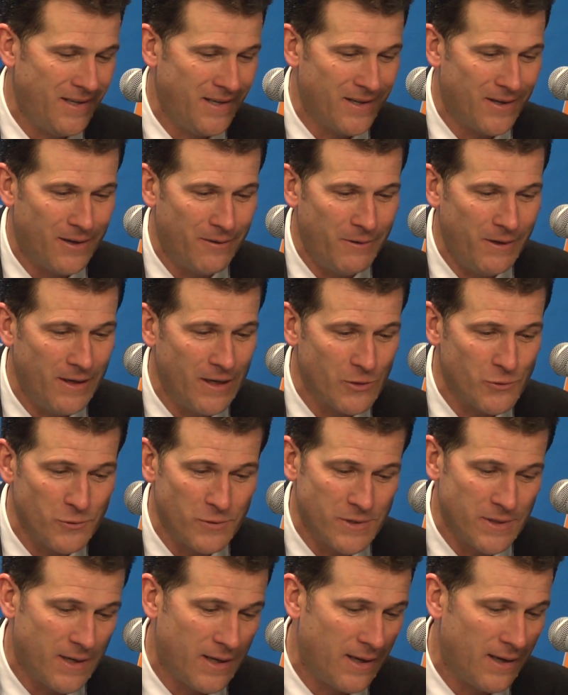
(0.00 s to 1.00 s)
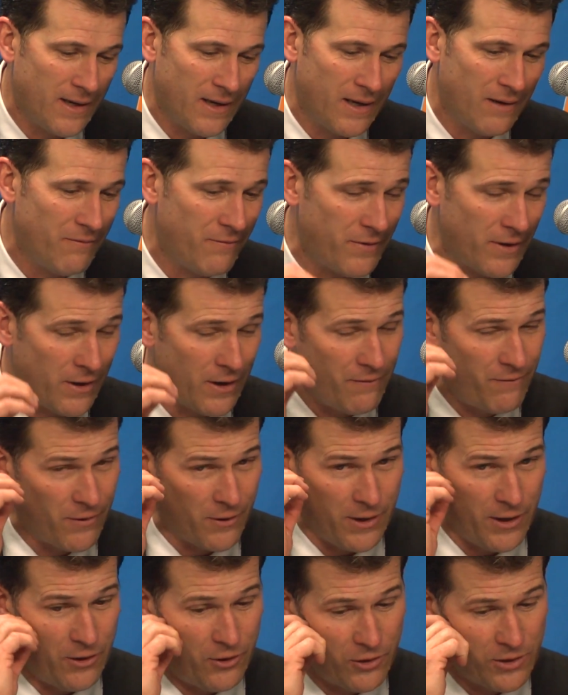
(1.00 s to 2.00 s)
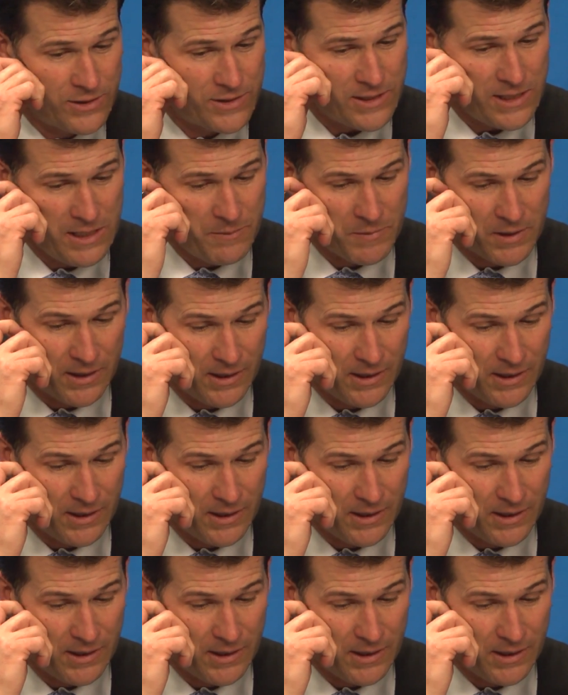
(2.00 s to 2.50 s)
You know, I mean, this was a very, very good team,